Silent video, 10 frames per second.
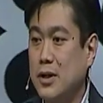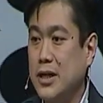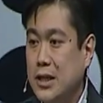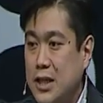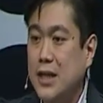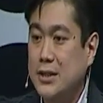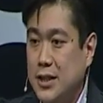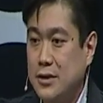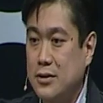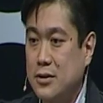in
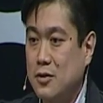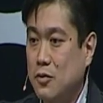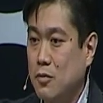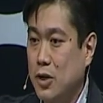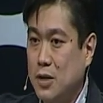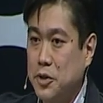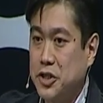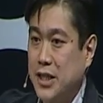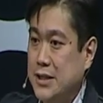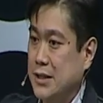content were
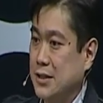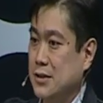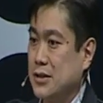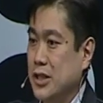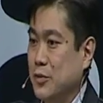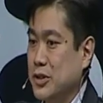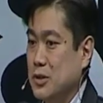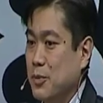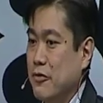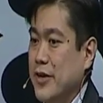commercial entities. It was to
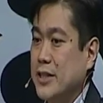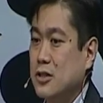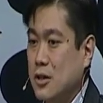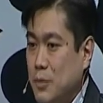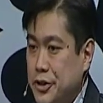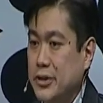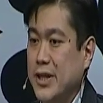prevent commercial